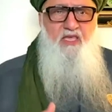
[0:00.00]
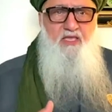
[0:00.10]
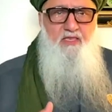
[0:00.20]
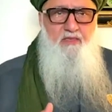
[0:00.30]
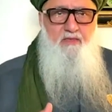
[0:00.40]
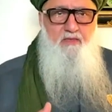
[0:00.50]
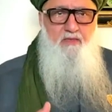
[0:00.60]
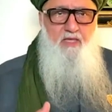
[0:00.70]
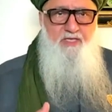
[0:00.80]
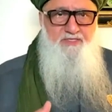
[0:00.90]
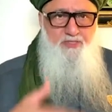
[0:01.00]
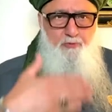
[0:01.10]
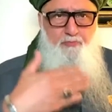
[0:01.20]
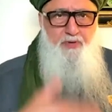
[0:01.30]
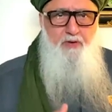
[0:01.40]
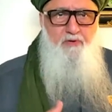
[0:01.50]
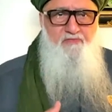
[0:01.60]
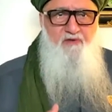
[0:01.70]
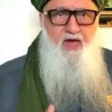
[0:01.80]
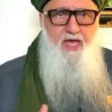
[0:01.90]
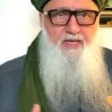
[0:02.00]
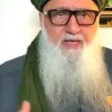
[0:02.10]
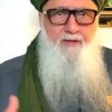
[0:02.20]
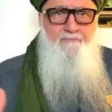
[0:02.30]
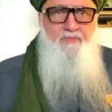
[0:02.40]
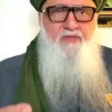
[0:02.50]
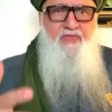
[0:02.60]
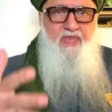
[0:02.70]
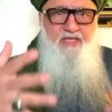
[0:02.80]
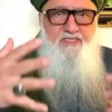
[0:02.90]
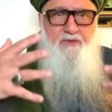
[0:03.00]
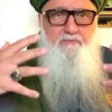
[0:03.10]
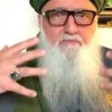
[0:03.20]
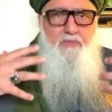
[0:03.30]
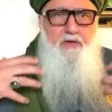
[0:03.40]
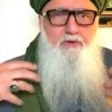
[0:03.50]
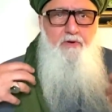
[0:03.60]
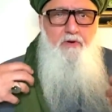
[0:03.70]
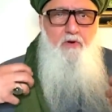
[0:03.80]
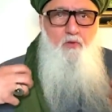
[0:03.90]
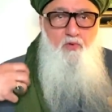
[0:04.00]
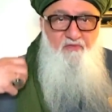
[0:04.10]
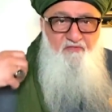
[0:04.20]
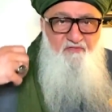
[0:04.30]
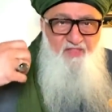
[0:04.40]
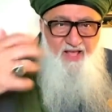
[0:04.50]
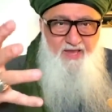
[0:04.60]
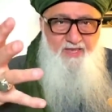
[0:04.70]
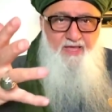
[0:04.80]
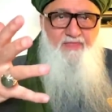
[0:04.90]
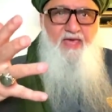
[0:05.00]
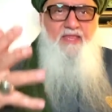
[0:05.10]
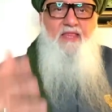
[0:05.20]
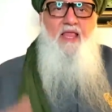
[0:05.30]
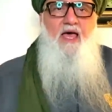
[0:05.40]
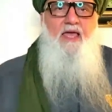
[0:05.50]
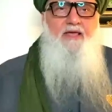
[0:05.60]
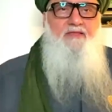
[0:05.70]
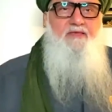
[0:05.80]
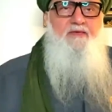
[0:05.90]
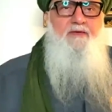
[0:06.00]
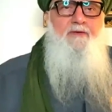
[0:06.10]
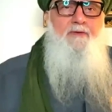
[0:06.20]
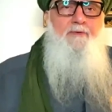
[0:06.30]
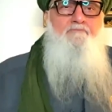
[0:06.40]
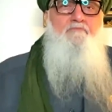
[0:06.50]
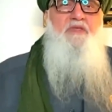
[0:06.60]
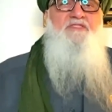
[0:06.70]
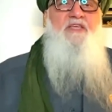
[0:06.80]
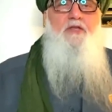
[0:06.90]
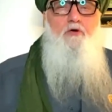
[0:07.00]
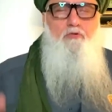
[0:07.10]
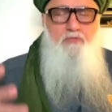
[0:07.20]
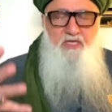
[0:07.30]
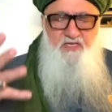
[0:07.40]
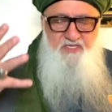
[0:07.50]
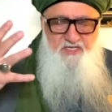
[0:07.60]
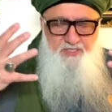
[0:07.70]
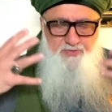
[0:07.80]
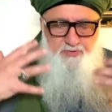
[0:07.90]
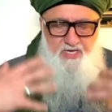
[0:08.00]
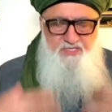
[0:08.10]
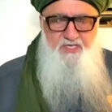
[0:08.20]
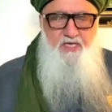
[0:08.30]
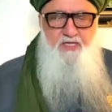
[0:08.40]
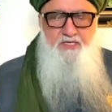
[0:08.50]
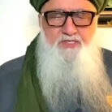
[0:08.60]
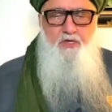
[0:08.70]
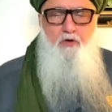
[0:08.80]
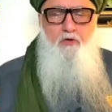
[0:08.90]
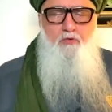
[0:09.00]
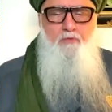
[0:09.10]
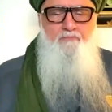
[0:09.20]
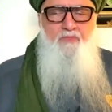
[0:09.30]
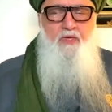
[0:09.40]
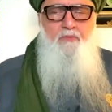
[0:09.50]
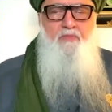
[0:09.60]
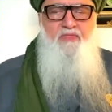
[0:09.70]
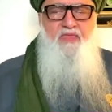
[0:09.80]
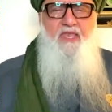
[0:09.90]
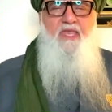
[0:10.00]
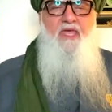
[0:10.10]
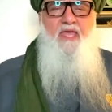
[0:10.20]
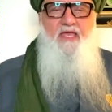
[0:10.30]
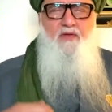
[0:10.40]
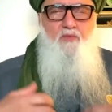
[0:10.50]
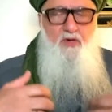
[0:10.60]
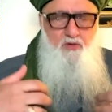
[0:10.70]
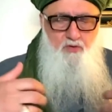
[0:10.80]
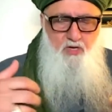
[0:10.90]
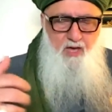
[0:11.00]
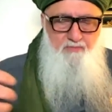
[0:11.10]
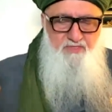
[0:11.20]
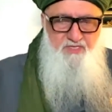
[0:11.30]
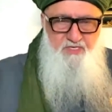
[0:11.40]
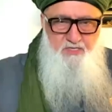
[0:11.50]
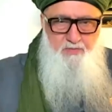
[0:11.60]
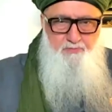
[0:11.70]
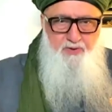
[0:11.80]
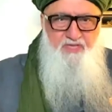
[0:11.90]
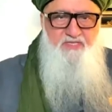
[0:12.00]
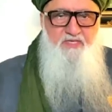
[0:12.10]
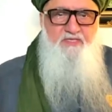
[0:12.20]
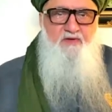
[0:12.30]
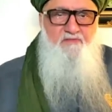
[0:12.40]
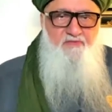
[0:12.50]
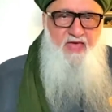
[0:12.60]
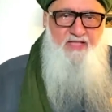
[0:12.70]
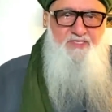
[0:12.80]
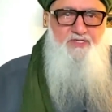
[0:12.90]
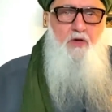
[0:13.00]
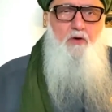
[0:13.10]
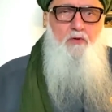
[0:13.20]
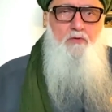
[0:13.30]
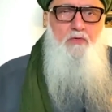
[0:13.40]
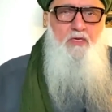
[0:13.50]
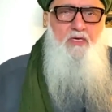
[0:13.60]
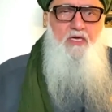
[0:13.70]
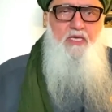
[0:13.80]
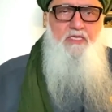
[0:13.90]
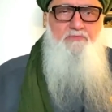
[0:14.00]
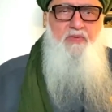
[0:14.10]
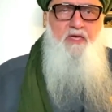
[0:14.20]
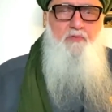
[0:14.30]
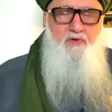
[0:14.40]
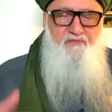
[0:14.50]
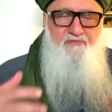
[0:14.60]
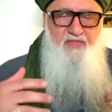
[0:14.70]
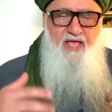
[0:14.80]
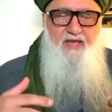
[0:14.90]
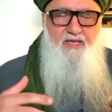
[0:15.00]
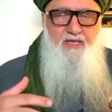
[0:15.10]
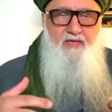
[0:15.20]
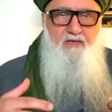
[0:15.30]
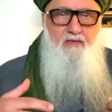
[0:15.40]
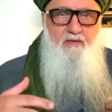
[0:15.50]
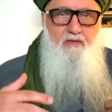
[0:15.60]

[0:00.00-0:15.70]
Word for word: clean and so purified that it's a mirror reflecting that light, means not only is it dressing the soul, but then anyone who comes into the presence of that soul is being reflected